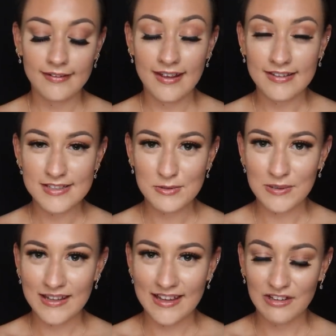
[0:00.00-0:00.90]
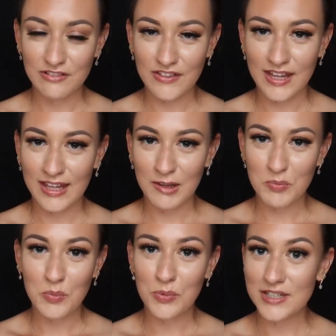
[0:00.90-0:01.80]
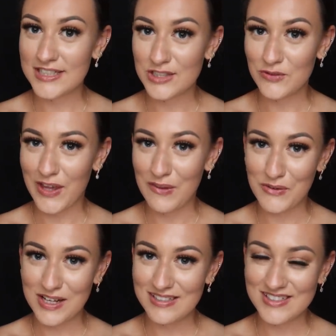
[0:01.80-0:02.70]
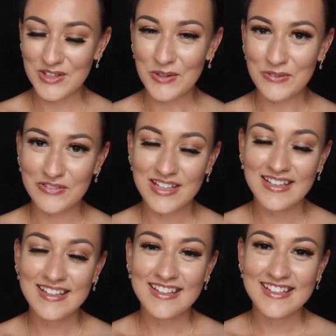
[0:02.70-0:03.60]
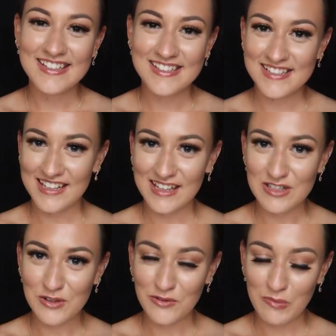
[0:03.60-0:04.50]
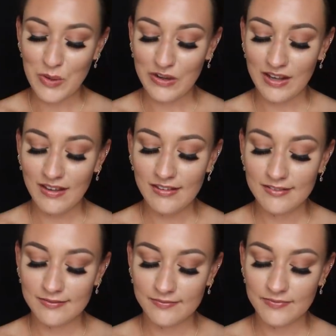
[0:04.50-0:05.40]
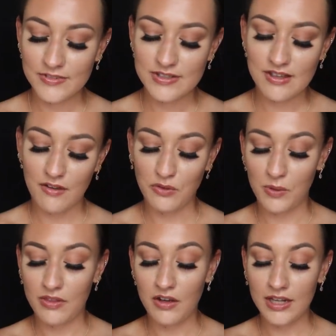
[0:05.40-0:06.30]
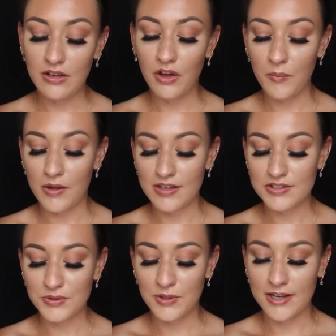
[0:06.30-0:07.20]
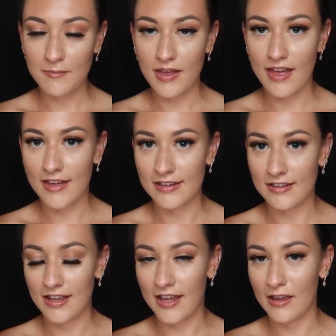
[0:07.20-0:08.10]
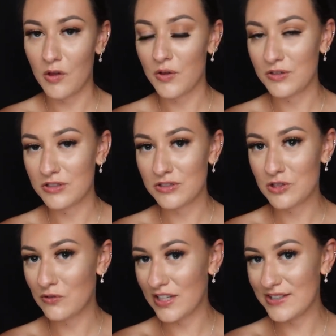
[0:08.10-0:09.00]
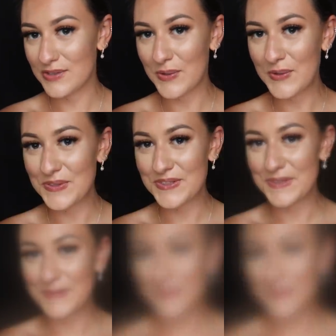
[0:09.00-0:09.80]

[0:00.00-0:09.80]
Next we have the British favourite of sticky toffee pudding served with honeycomb ice cream and a hot toffee sauce.